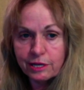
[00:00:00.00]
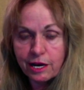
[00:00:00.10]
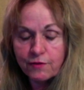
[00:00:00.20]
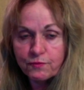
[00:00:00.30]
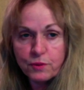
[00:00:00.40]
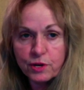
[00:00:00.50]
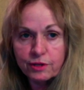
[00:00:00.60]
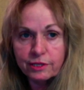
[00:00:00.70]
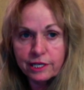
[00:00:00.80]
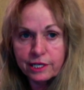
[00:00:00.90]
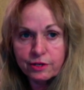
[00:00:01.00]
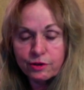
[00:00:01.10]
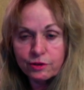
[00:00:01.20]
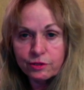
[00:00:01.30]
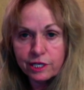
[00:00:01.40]
I've barely
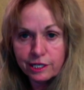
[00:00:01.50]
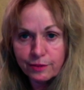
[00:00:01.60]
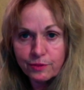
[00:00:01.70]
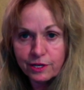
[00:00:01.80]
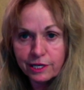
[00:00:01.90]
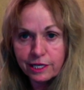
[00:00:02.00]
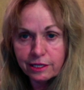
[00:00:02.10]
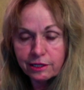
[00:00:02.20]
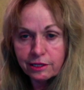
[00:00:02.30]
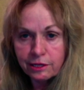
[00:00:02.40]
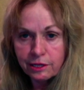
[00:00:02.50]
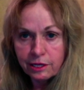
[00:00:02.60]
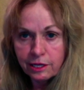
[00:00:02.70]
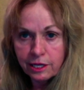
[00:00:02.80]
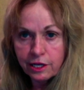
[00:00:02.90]
earned any money
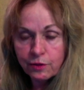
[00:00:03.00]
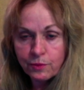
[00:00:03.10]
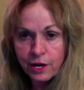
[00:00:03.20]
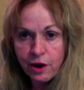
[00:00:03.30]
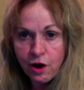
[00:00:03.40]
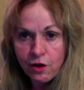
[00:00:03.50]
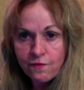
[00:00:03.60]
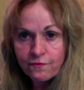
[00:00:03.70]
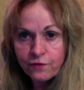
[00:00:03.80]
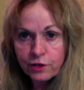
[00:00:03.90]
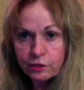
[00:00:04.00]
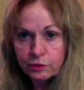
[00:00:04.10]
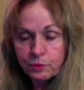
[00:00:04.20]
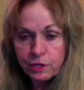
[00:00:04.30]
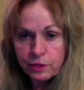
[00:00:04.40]
in my art field,
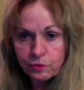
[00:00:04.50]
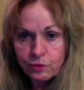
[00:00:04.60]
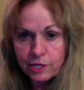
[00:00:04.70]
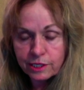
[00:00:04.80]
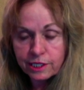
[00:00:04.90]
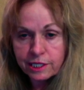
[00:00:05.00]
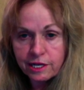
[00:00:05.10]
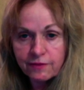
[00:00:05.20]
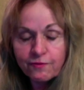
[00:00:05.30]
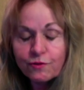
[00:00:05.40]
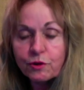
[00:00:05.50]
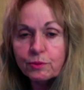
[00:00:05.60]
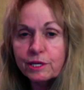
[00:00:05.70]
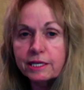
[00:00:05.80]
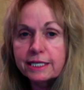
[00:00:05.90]
but what it's done for
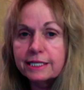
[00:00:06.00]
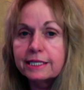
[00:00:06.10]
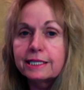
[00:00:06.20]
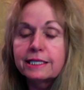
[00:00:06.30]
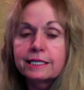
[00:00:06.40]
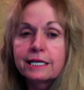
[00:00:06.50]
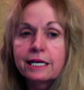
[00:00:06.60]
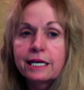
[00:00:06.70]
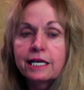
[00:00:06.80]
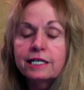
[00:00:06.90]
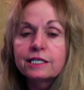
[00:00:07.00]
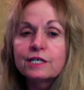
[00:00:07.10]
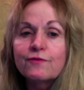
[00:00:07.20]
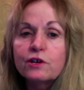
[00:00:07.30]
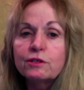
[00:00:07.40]
me is it's
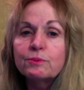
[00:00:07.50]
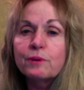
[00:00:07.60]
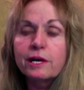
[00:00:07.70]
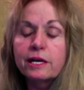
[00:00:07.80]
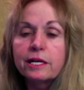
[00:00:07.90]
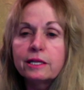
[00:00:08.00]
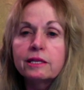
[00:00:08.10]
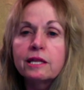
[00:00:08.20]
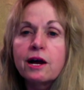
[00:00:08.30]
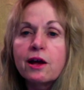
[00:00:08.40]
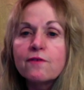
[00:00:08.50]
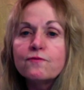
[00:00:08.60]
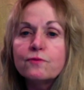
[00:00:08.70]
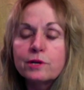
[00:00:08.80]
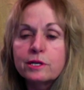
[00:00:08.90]
filled my
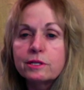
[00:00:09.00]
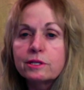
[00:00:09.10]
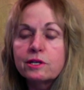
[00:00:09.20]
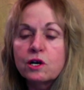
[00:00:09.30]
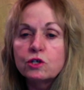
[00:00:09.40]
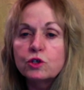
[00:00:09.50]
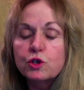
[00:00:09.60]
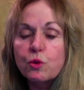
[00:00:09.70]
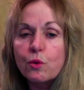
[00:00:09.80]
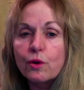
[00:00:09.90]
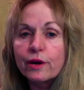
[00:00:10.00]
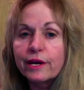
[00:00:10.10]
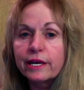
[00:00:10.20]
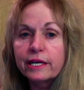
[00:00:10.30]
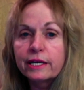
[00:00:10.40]
life with a
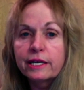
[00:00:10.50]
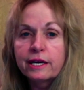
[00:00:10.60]
joy.